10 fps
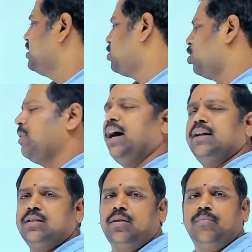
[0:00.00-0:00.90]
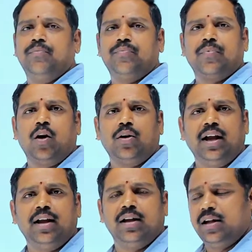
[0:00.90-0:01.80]
not my answer.
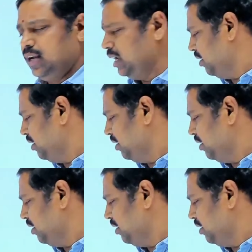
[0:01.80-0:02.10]
Okay, leave